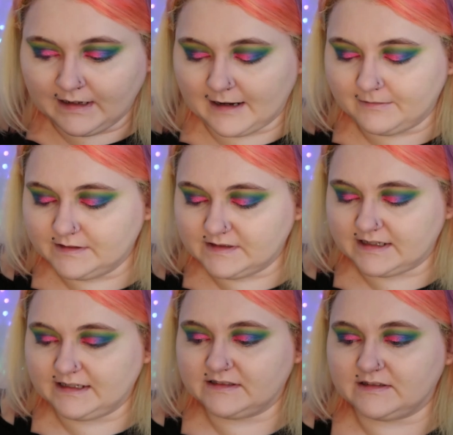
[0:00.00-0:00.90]
I would
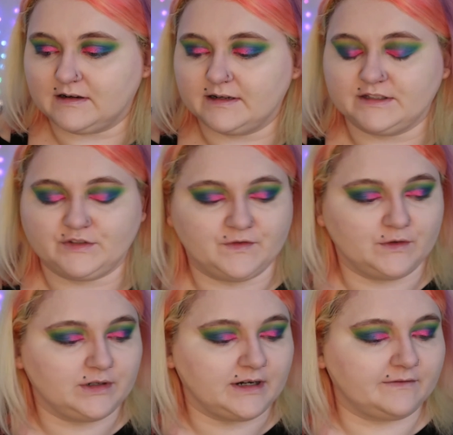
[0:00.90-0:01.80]
say it's not as
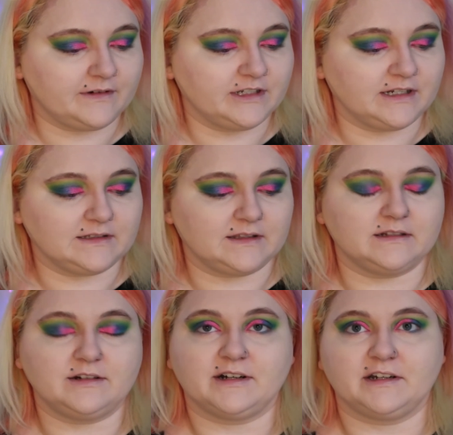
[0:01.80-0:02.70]
full coverage as
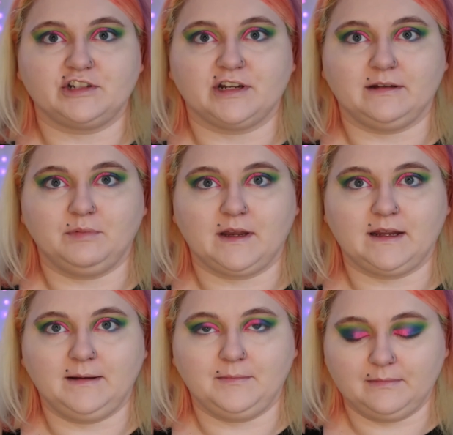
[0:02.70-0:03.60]
the Tarte Shape
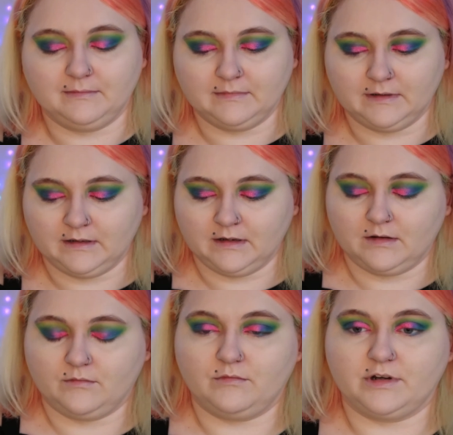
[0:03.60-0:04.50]
Tape,
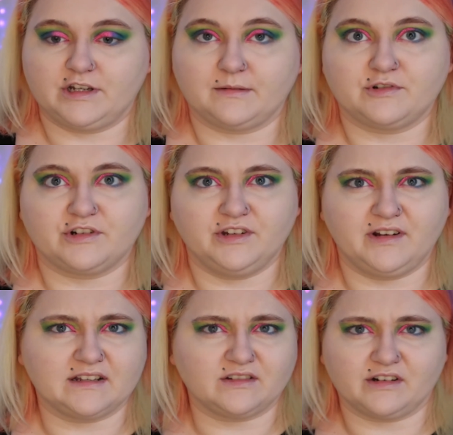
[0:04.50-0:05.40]
which I'm sure you
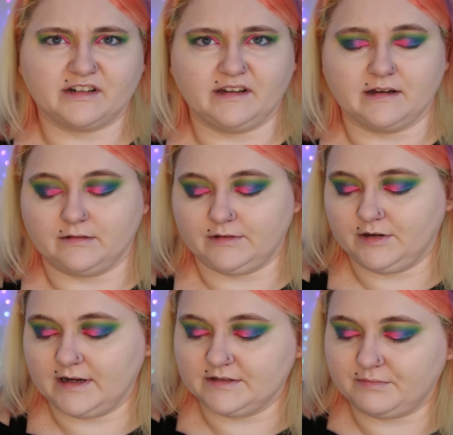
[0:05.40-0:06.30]
guys already know.
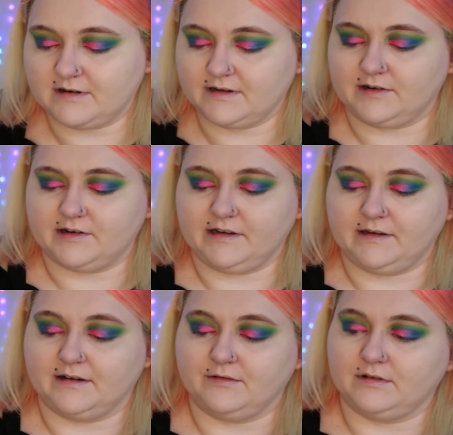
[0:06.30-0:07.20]
You guys probably already
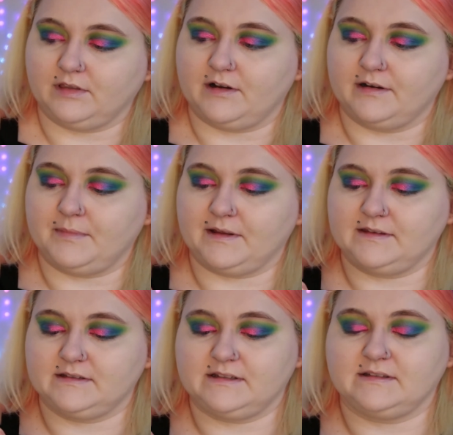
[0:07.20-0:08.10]
know a lot
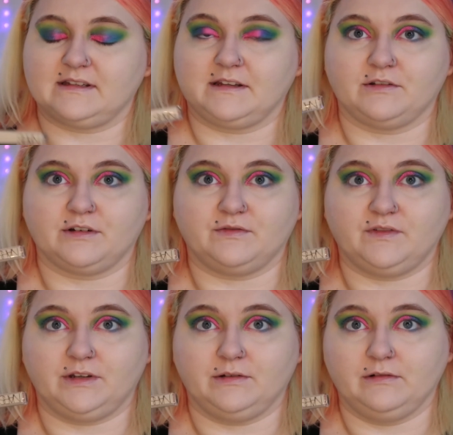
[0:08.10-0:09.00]
about this concealer
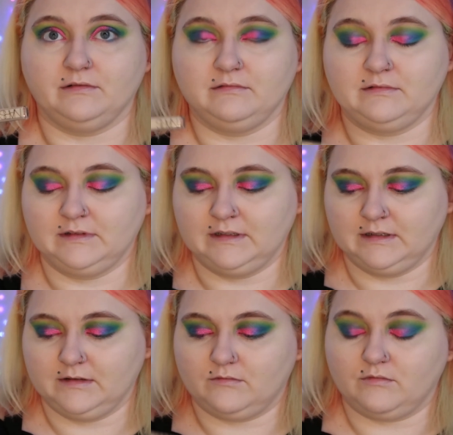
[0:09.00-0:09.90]
if you
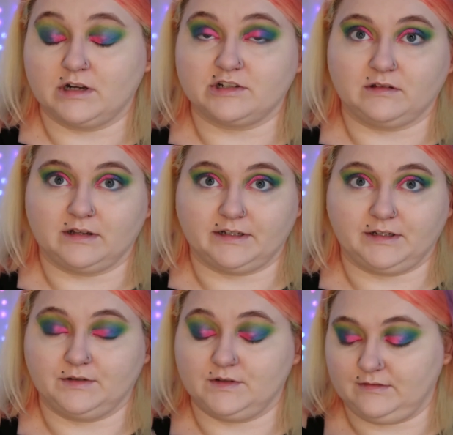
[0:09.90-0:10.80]
watch a lot of
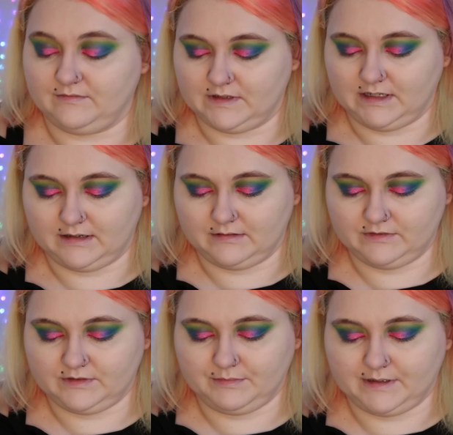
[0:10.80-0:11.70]
YouTube
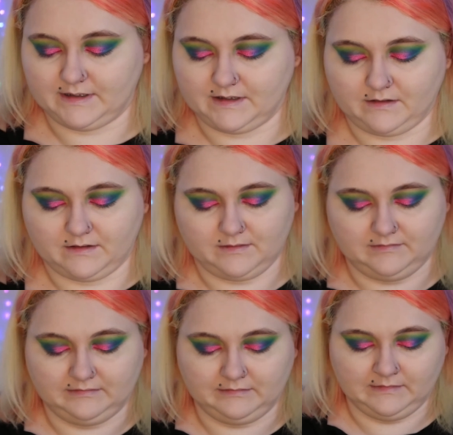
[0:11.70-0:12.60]
videos, but I